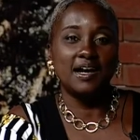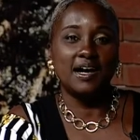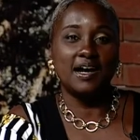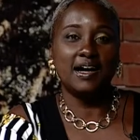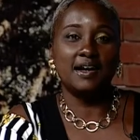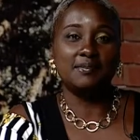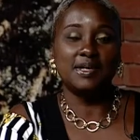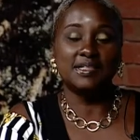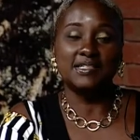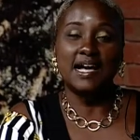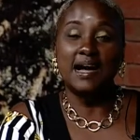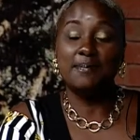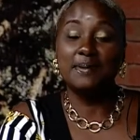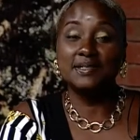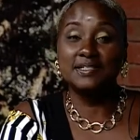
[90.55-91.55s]
um, a
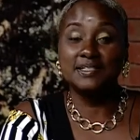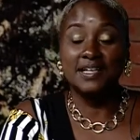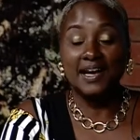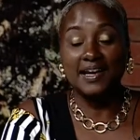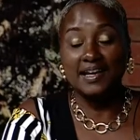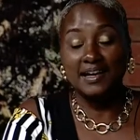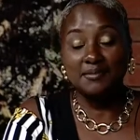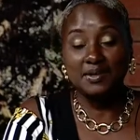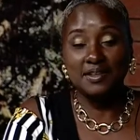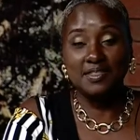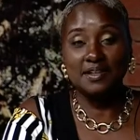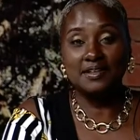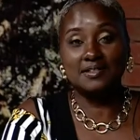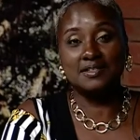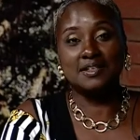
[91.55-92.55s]
topic today that we
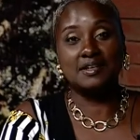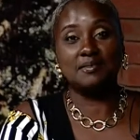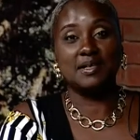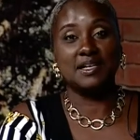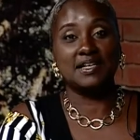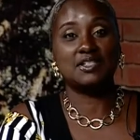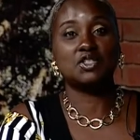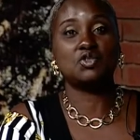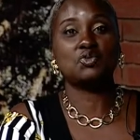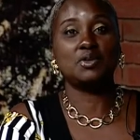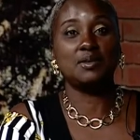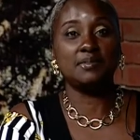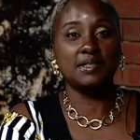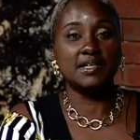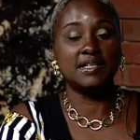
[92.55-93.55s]
think is going to be
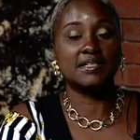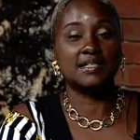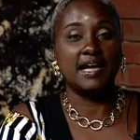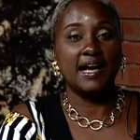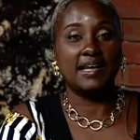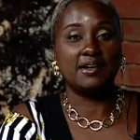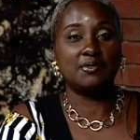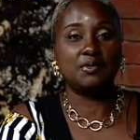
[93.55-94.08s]
extremely exciting.